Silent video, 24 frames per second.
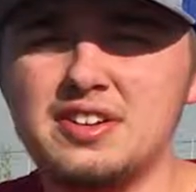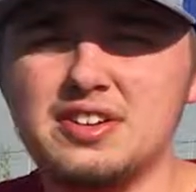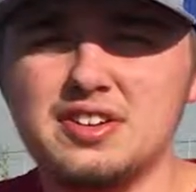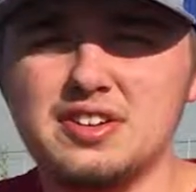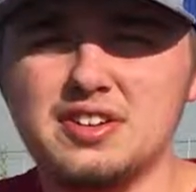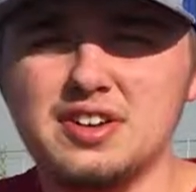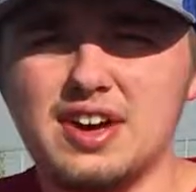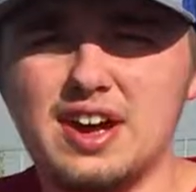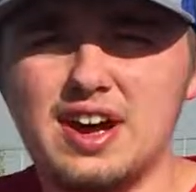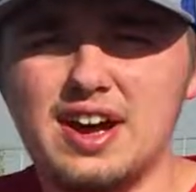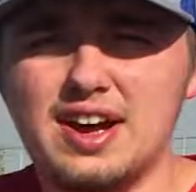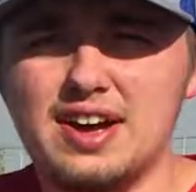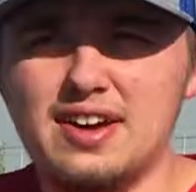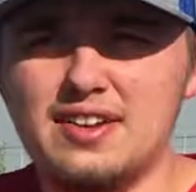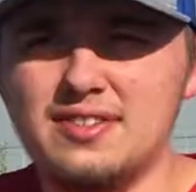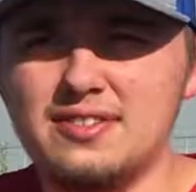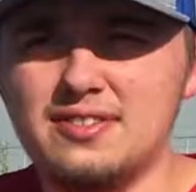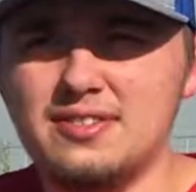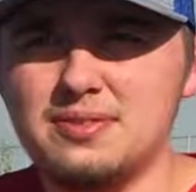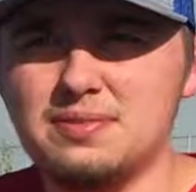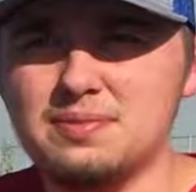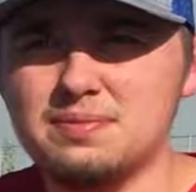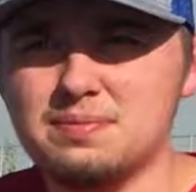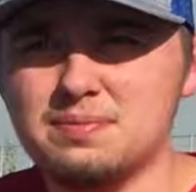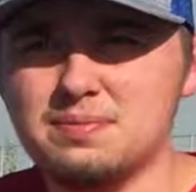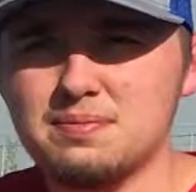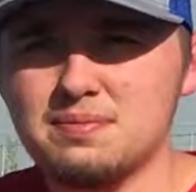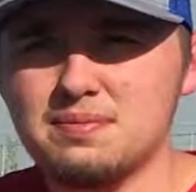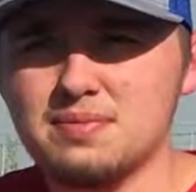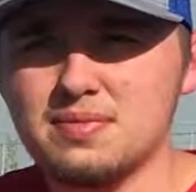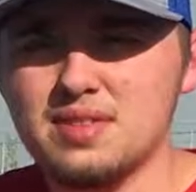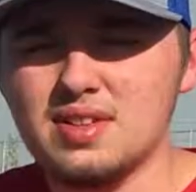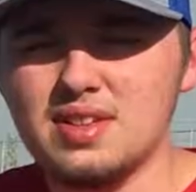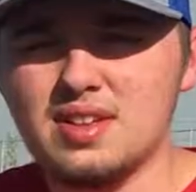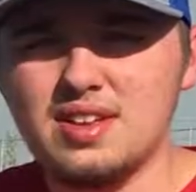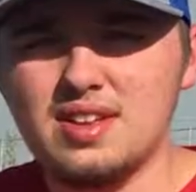You'll have
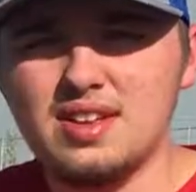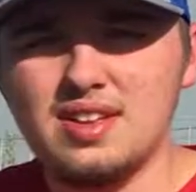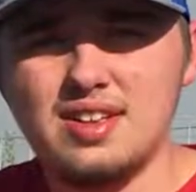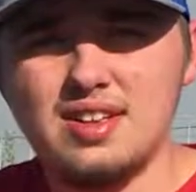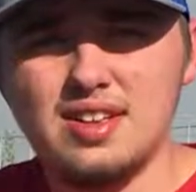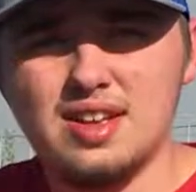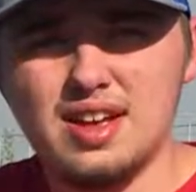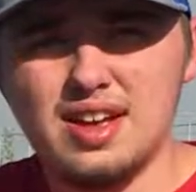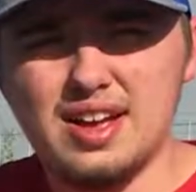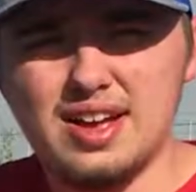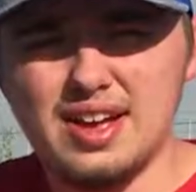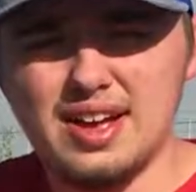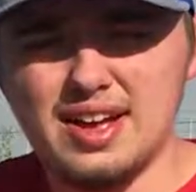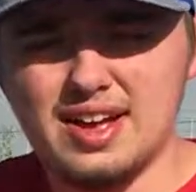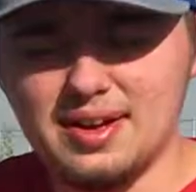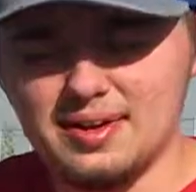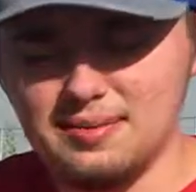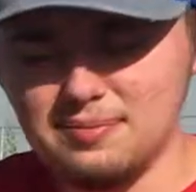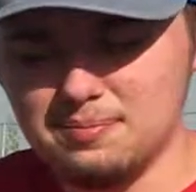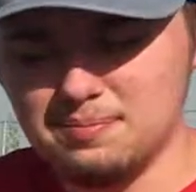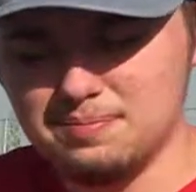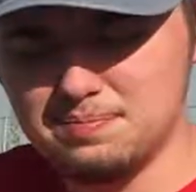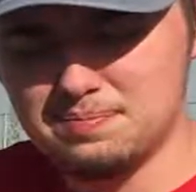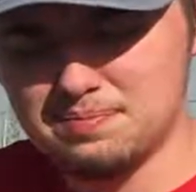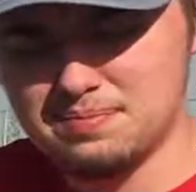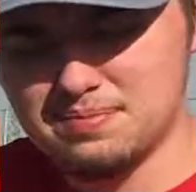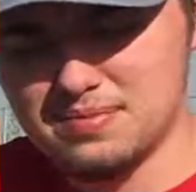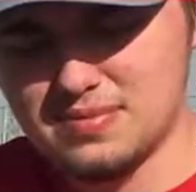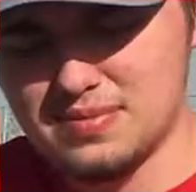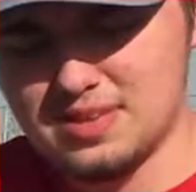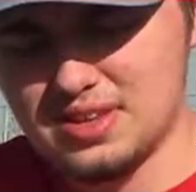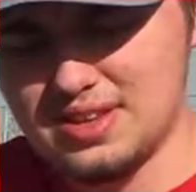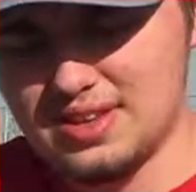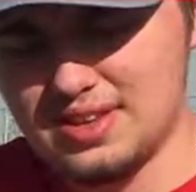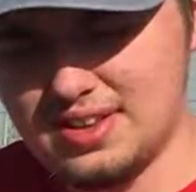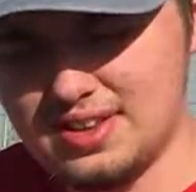
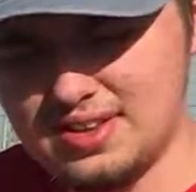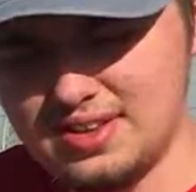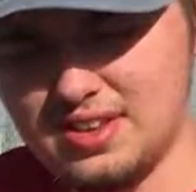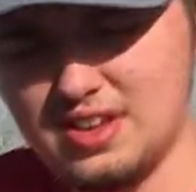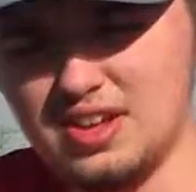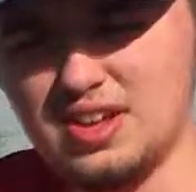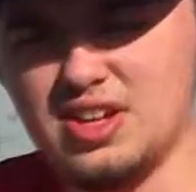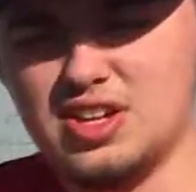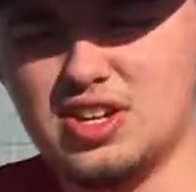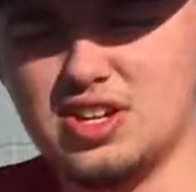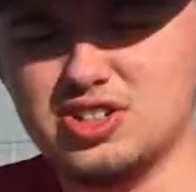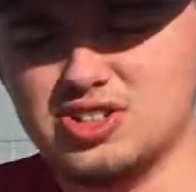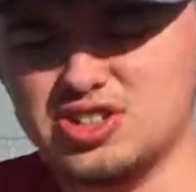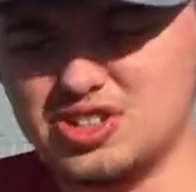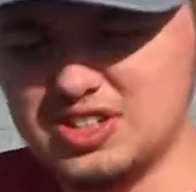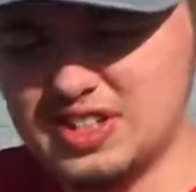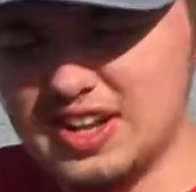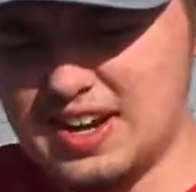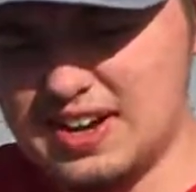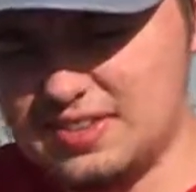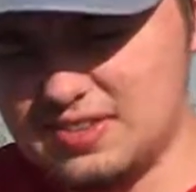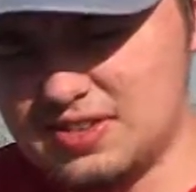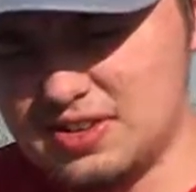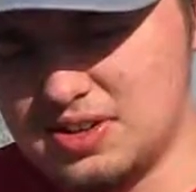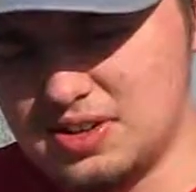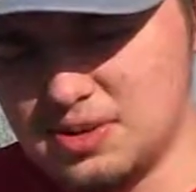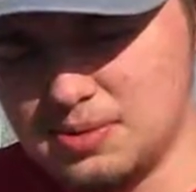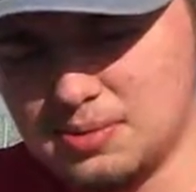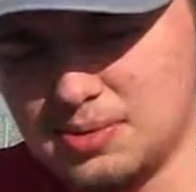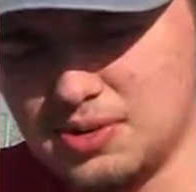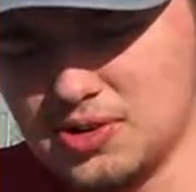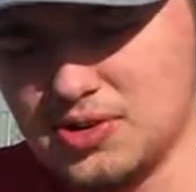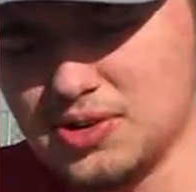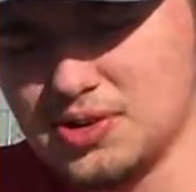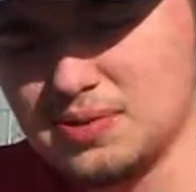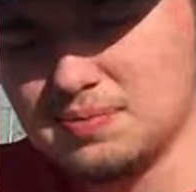your shaft in your
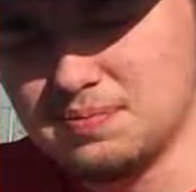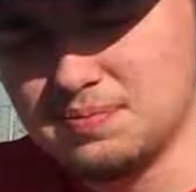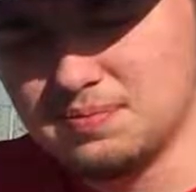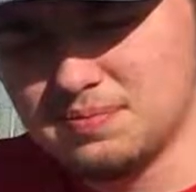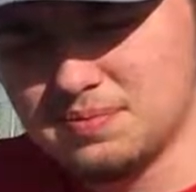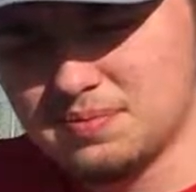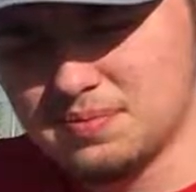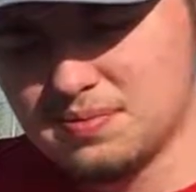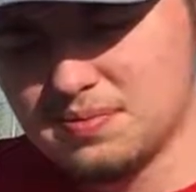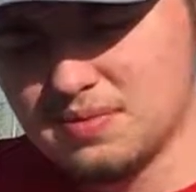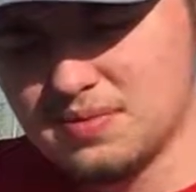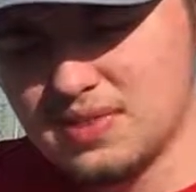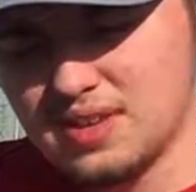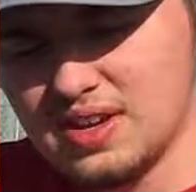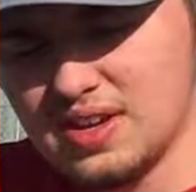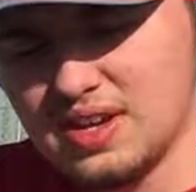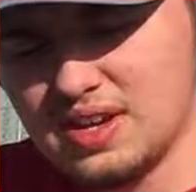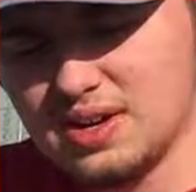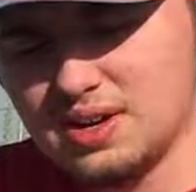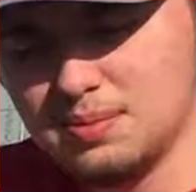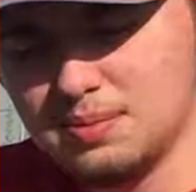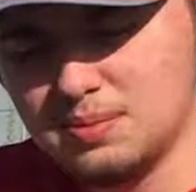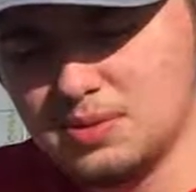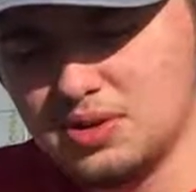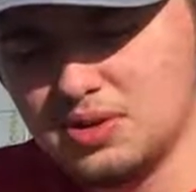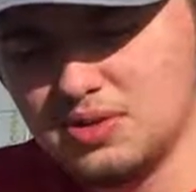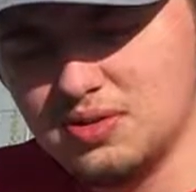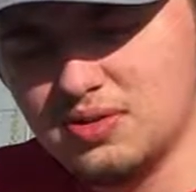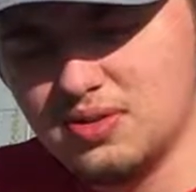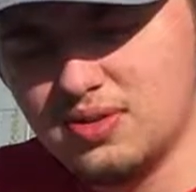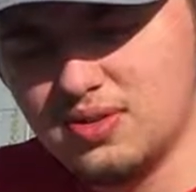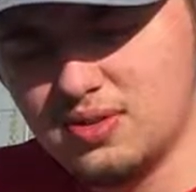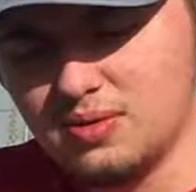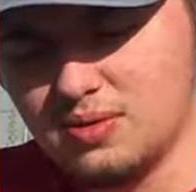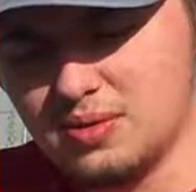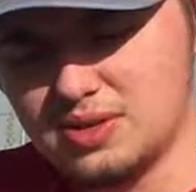motor, it'll
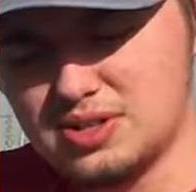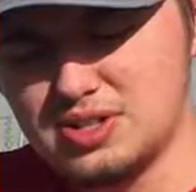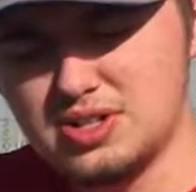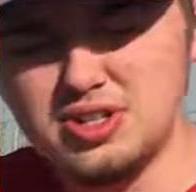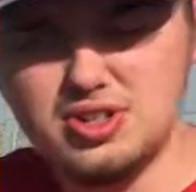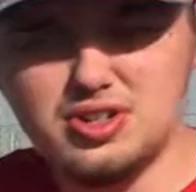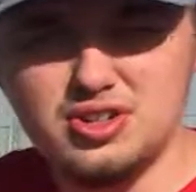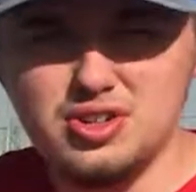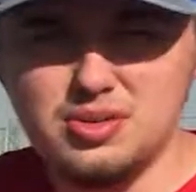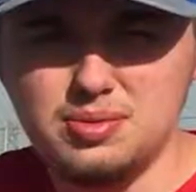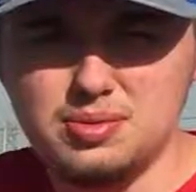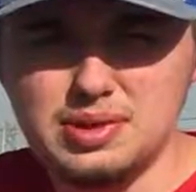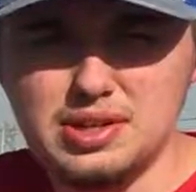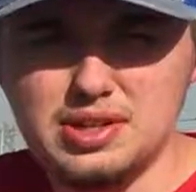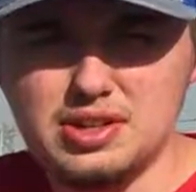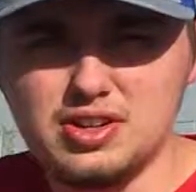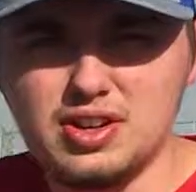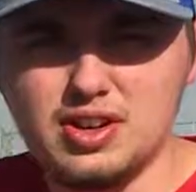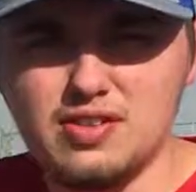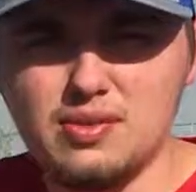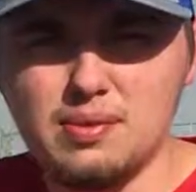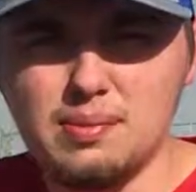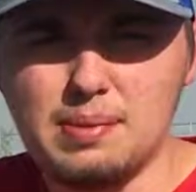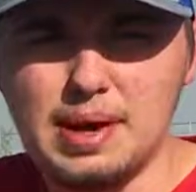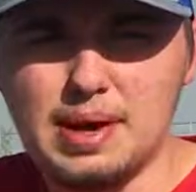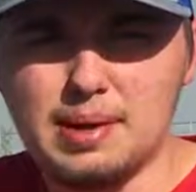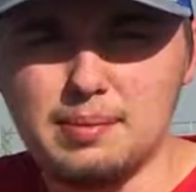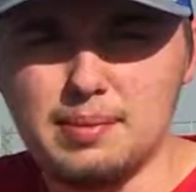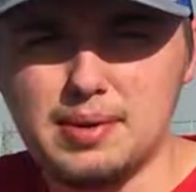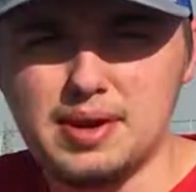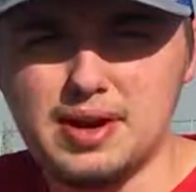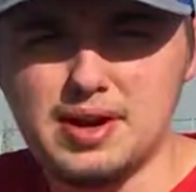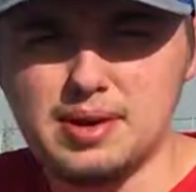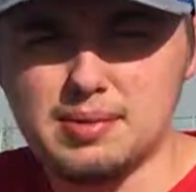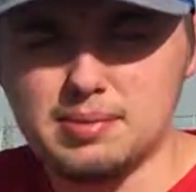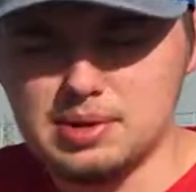move, which usually means you have a bad
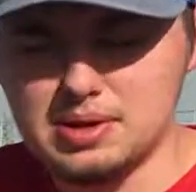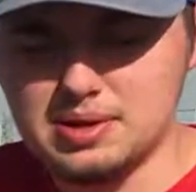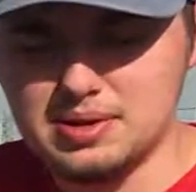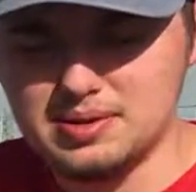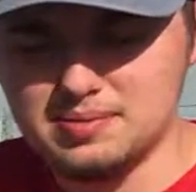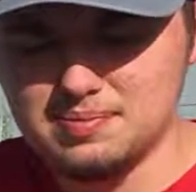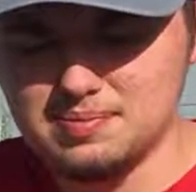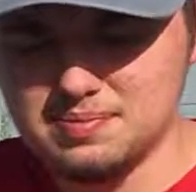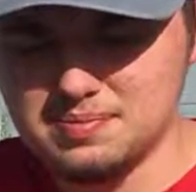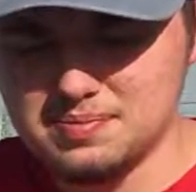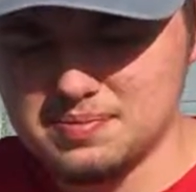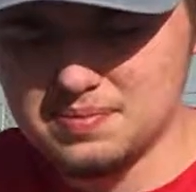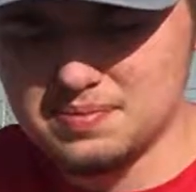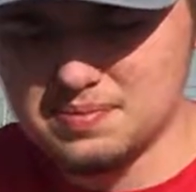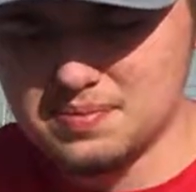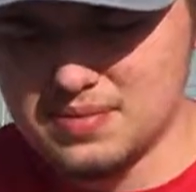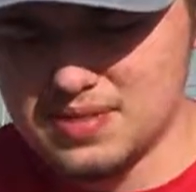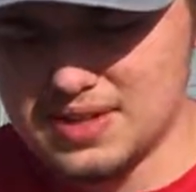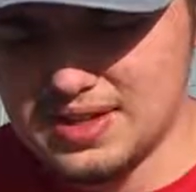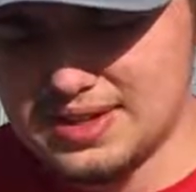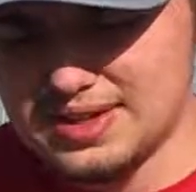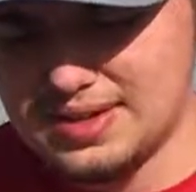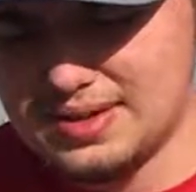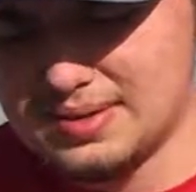bearing, but this